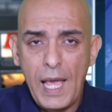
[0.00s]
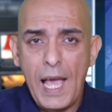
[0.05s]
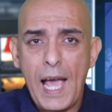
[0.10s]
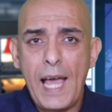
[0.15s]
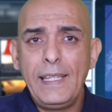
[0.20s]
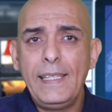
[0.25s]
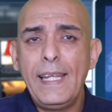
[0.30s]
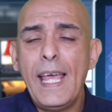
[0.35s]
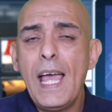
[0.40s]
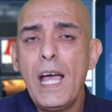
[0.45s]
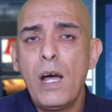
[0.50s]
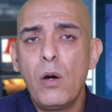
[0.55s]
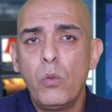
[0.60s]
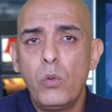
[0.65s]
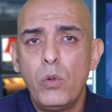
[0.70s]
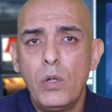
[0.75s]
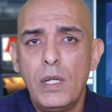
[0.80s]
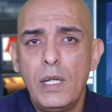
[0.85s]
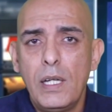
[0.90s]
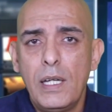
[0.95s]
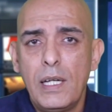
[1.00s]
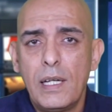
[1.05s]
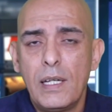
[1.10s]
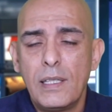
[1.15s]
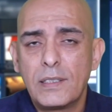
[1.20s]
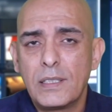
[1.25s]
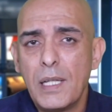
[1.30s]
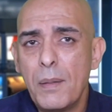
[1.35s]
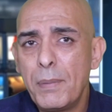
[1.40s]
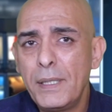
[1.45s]
And now,
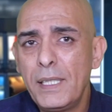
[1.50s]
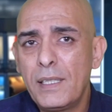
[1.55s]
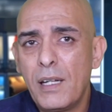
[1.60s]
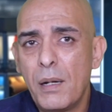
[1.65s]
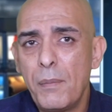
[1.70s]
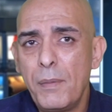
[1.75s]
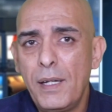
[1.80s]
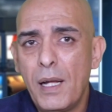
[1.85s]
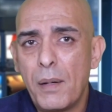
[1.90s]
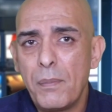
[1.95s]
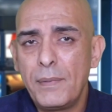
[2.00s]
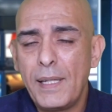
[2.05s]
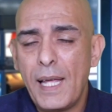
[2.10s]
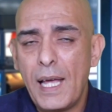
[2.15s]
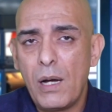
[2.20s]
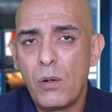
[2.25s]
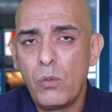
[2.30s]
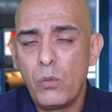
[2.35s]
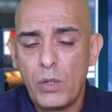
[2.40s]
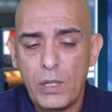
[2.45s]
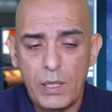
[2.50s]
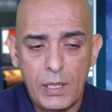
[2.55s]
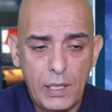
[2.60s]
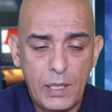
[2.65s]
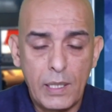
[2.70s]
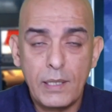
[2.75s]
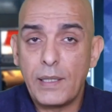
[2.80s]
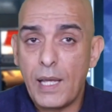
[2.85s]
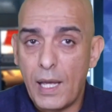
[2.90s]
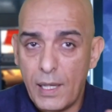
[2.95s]
somebody coming up now
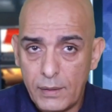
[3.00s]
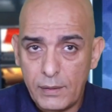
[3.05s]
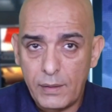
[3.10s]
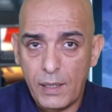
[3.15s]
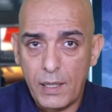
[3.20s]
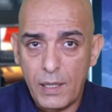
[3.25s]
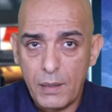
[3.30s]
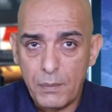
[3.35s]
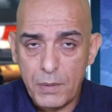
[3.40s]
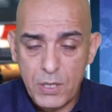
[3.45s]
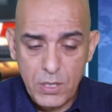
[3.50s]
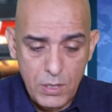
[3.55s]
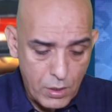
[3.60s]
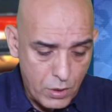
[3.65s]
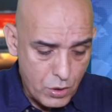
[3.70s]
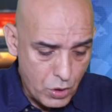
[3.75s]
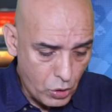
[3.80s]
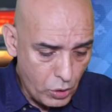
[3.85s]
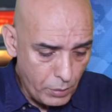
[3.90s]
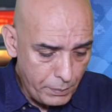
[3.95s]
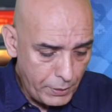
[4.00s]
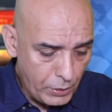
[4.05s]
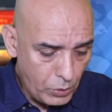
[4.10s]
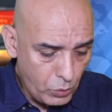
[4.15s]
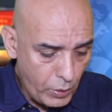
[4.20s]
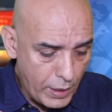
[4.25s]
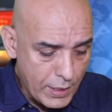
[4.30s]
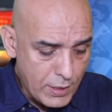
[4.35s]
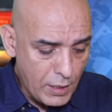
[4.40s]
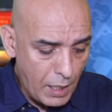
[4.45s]
Mr.
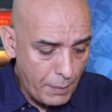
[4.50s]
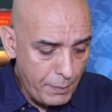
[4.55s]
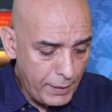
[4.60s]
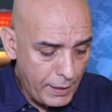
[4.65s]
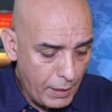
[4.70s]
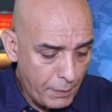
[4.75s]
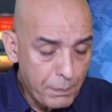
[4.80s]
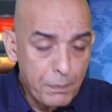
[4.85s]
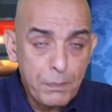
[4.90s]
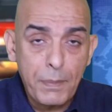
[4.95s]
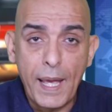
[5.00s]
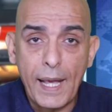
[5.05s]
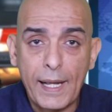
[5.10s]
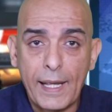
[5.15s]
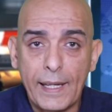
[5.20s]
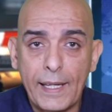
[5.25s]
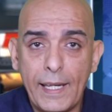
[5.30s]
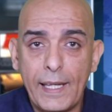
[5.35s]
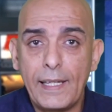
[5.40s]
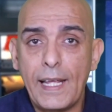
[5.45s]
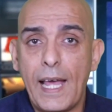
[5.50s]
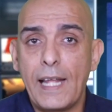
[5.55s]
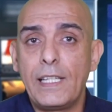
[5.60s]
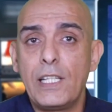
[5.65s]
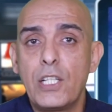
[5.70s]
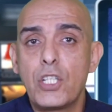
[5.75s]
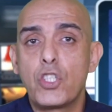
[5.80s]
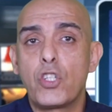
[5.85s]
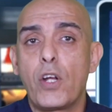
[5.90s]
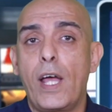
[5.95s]
Sukumbidu, he's coming up back again, and
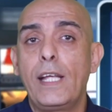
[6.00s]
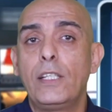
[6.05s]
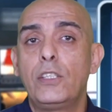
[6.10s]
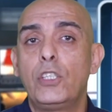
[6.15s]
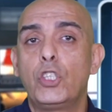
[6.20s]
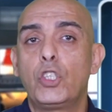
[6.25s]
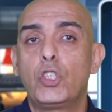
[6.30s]
he's trying to